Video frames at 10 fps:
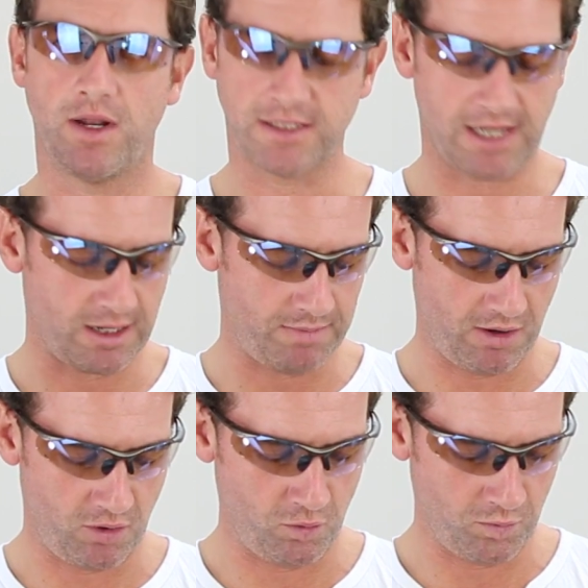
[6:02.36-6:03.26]
understand
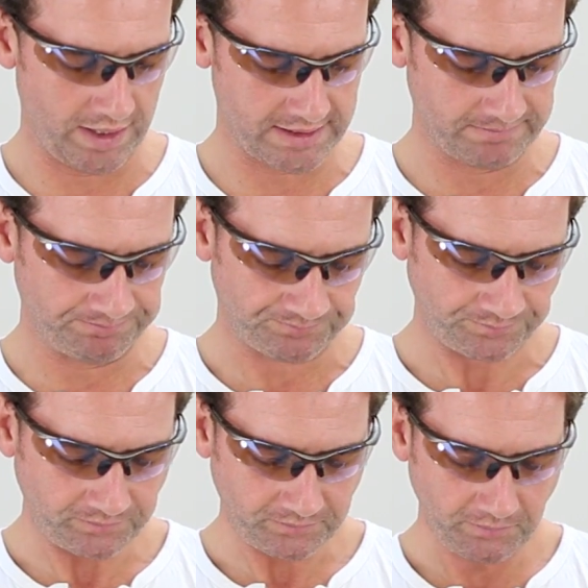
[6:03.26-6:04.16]
about Umarex.
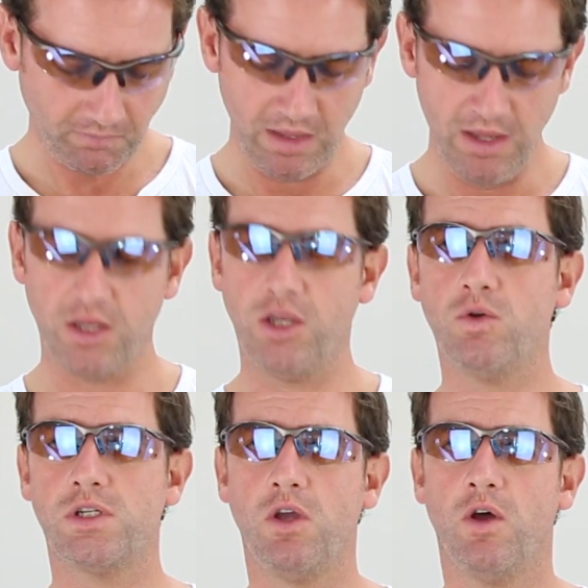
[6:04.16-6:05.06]

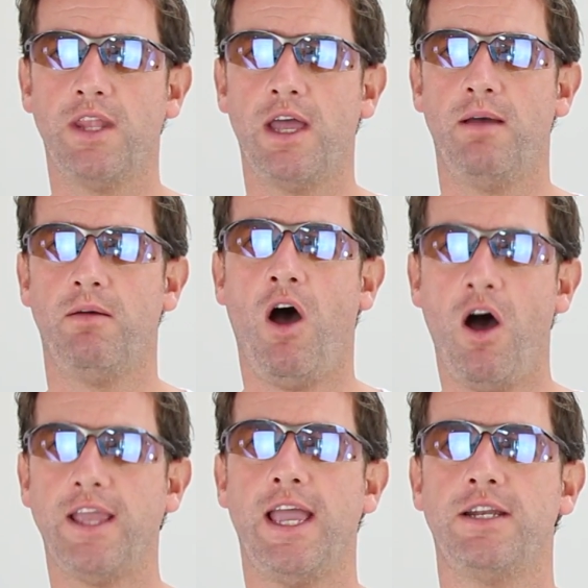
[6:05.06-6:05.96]
Usually on their
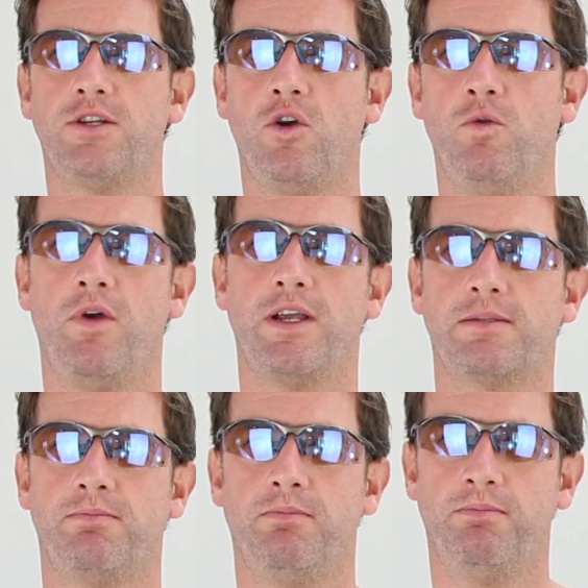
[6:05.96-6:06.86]
high-end
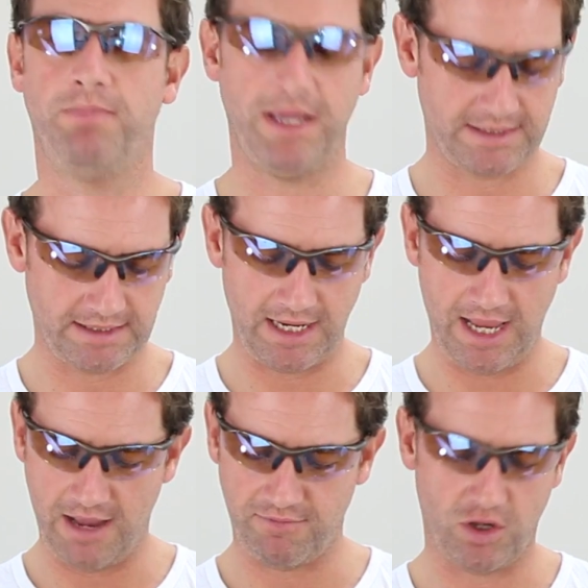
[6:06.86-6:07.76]
Umarex bits, they
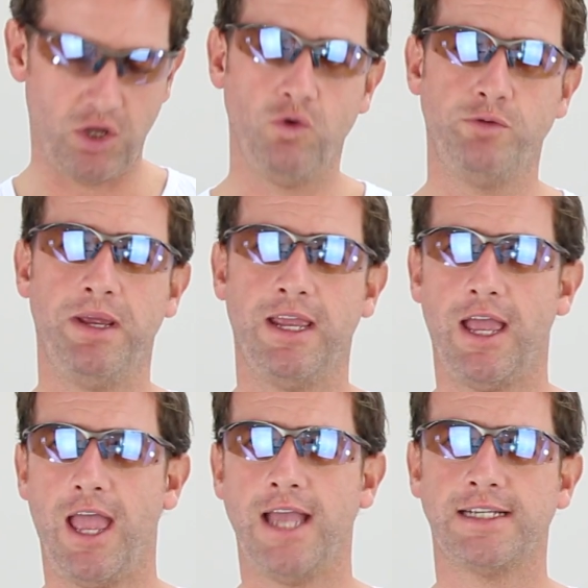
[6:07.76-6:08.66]
have a huge
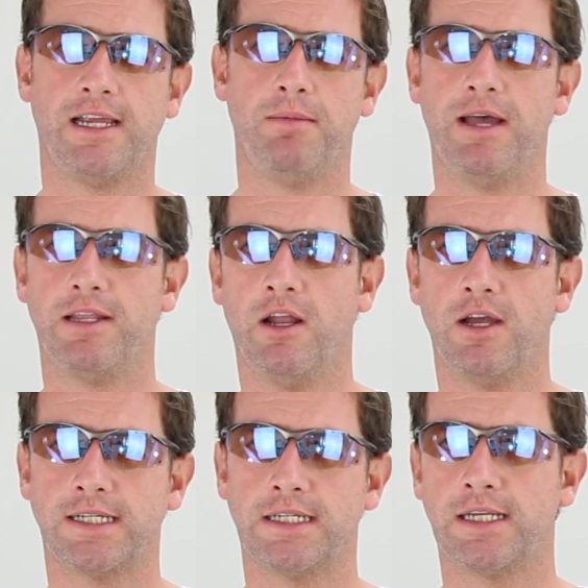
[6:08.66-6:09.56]
big essay about the
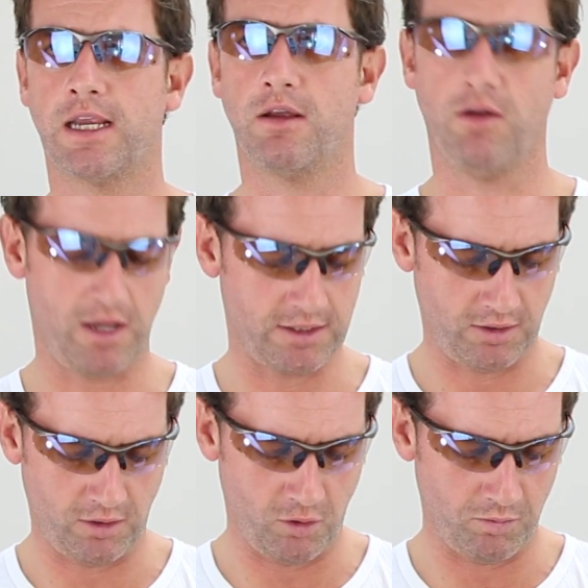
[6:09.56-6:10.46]
licensing
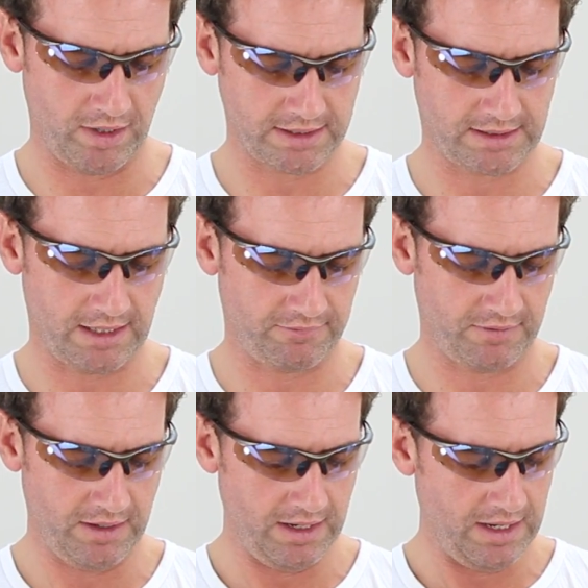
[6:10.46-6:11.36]
under the Umarex stuff.